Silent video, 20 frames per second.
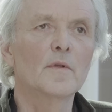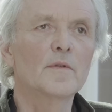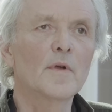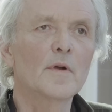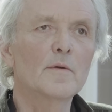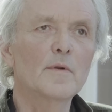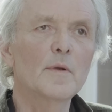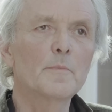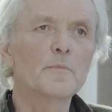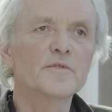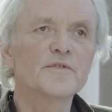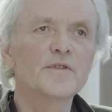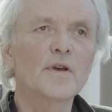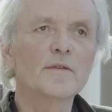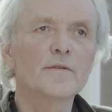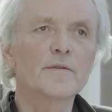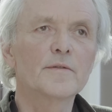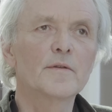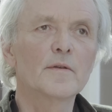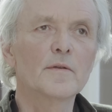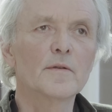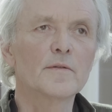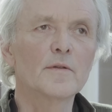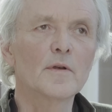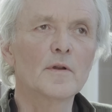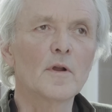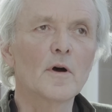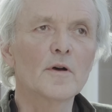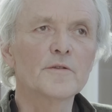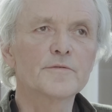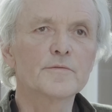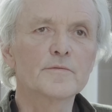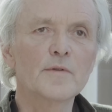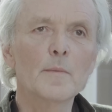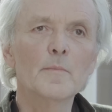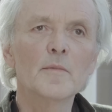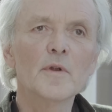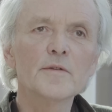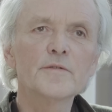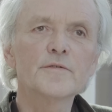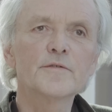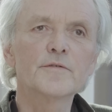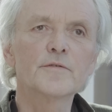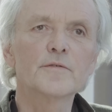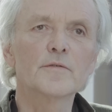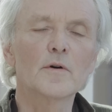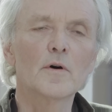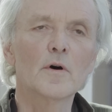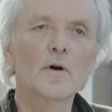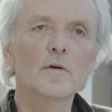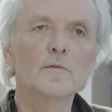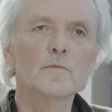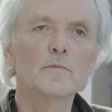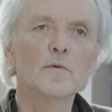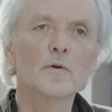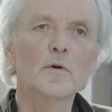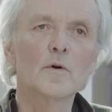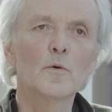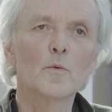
they represent the last remnants of